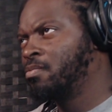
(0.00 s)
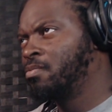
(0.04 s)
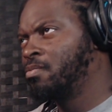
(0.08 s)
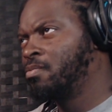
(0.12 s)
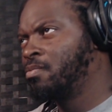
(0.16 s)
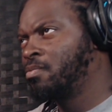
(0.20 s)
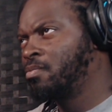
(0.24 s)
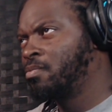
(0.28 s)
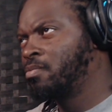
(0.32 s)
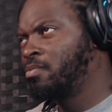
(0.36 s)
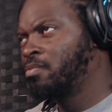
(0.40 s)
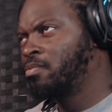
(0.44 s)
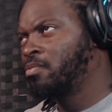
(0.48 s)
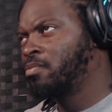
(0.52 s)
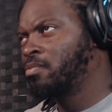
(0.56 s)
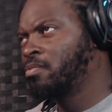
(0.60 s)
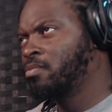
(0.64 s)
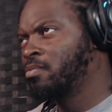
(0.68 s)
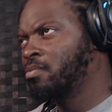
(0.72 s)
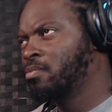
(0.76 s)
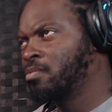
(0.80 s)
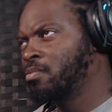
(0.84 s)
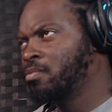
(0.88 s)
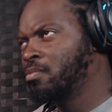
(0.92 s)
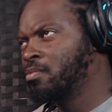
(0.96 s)
Track on the
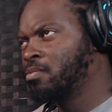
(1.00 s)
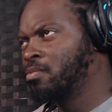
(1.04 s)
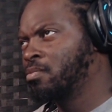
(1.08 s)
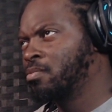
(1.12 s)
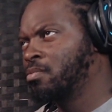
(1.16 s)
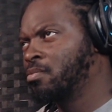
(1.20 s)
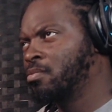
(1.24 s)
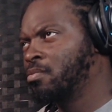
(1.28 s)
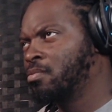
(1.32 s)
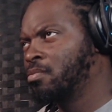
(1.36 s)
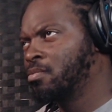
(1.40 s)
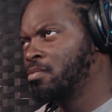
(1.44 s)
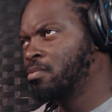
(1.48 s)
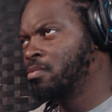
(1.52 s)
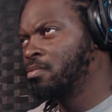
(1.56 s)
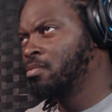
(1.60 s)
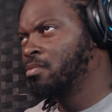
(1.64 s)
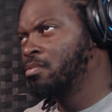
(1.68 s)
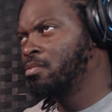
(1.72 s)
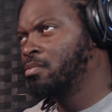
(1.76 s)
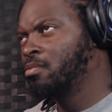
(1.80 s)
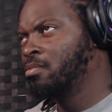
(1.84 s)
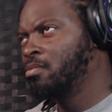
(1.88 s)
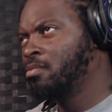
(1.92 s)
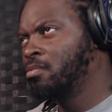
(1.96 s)
disc. Got a
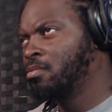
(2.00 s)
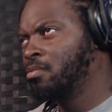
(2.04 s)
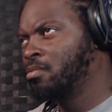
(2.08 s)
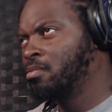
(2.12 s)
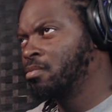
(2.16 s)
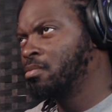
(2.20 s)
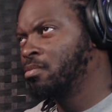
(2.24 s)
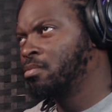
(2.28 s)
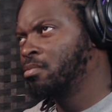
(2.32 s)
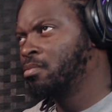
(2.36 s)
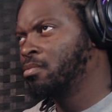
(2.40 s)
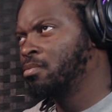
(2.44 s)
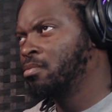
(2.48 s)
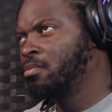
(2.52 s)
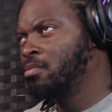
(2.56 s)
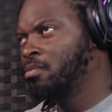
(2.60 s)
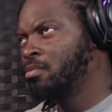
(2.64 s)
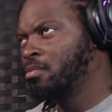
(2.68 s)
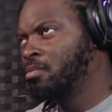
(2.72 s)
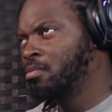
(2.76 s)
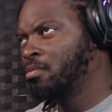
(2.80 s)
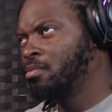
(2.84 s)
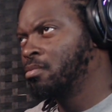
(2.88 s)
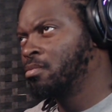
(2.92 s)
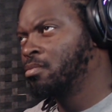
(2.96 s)
whirlwind. Let the world hear
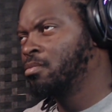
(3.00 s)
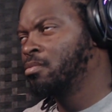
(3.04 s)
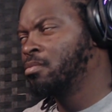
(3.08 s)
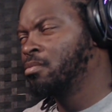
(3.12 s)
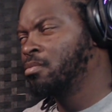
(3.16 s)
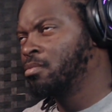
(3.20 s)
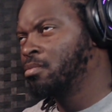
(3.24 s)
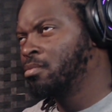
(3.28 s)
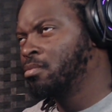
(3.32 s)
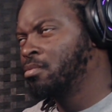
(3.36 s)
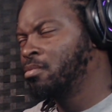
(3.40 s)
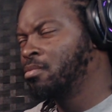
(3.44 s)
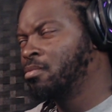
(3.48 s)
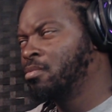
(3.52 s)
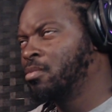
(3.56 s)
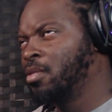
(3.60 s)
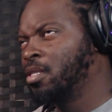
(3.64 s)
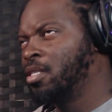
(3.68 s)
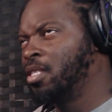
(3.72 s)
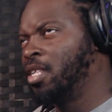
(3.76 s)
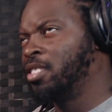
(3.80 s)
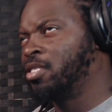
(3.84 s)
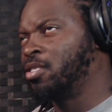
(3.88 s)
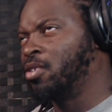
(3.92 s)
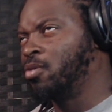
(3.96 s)
till there's no one.
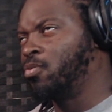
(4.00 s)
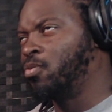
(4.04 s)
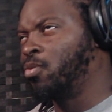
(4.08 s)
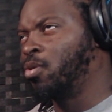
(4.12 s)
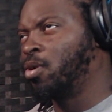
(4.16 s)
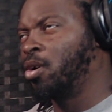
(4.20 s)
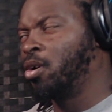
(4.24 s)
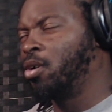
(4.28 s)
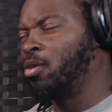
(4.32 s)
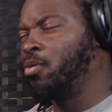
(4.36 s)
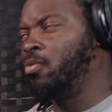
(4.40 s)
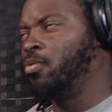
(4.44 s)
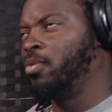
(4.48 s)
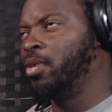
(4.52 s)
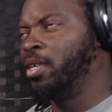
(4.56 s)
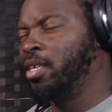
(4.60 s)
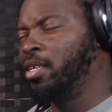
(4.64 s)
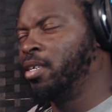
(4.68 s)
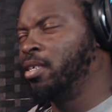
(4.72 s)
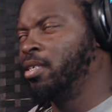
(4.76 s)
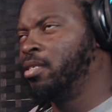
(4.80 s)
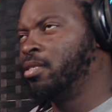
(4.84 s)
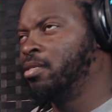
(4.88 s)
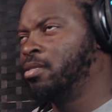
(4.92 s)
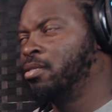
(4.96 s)
Let the world
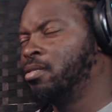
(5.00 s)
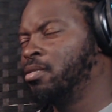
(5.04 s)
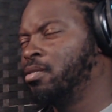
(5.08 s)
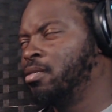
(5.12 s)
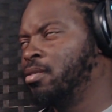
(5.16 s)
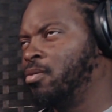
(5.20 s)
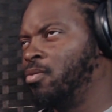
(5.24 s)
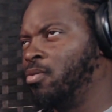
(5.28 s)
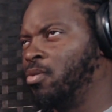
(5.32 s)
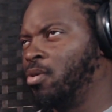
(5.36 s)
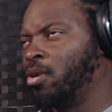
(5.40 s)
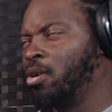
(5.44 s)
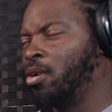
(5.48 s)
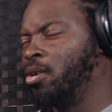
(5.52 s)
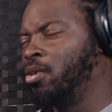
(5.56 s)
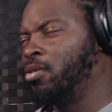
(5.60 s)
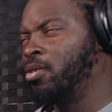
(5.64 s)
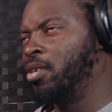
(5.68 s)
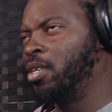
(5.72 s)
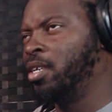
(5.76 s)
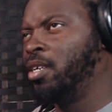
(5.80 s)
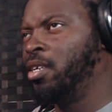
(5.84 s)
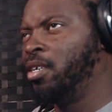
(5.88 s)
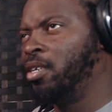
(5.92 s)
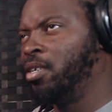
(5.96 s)
win. World
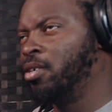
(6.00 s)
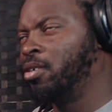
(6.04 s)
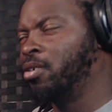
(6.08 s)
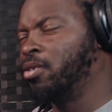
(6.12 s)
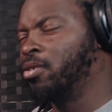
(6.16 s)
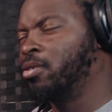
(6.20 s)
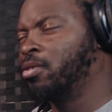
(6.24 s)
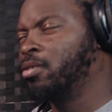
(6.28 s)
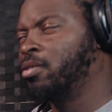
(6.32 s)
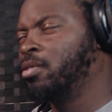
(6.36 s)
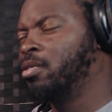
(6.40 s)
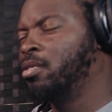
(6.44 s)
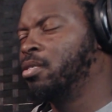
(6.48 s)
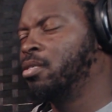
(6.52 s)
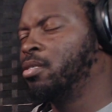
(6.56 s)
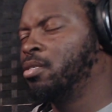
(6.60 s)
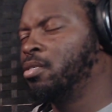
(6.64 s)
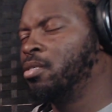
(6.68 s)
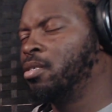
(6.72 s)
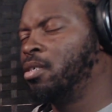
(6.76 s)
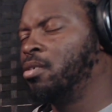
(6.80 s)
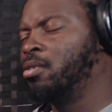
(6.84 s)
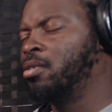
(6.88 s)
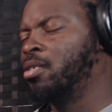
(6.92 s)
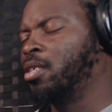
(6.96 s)
hear.
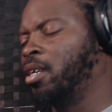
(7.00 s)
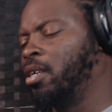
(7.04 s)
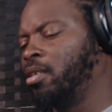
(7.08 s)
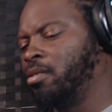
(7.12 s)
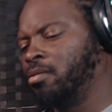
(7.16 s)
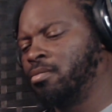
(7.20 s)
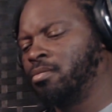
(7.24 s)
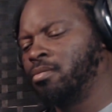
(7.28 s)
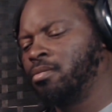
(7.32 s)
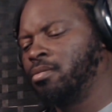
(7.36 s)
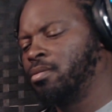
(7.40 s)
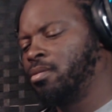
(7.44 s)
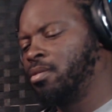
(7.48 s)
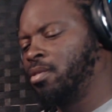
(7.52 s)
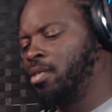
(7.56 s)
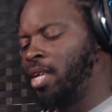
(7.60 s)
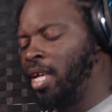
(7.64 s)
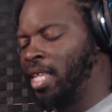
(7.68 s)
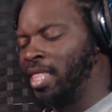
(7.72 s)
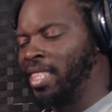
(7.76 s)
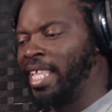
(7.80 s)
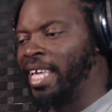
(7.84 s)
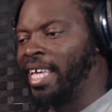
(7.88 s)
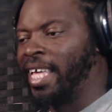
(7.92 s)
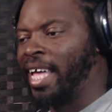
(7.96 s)
Okay. I
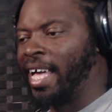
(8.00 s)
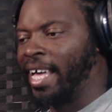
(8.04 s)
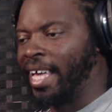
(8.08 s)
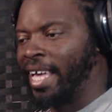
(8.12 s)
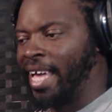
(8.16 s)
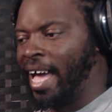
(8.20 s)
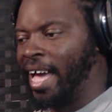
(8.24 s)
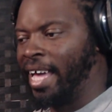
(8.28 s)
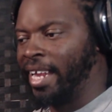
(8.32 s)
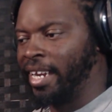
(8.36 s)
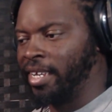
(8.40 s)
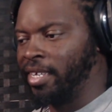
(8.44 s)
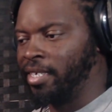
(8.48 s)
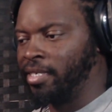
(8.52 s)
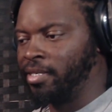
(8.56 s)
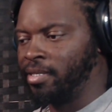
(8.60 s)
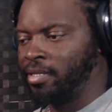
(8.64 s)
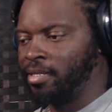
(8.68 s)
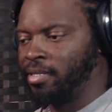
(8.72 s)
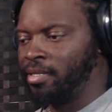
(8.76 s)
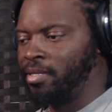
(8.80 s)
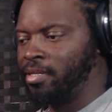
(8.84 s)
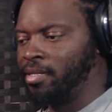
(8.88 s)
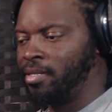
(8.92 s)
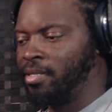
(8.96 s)
think I got it.
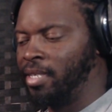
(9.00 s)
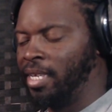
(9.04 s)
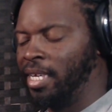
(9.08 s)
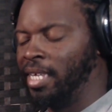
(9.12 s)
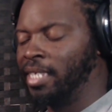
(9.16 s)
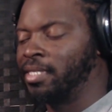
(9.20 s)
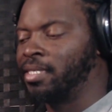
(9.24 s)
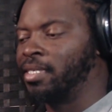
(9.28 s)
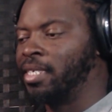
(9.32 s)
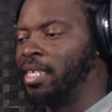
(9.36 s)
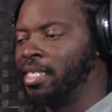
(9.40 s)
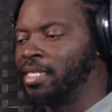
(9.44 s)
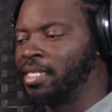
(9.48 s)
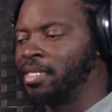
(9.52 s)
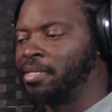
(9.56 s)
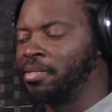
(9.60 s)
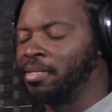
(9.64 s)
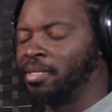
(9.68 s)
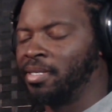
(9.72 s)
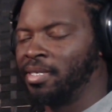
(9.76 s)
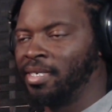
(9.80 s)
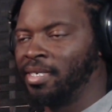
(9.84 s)
It's it's.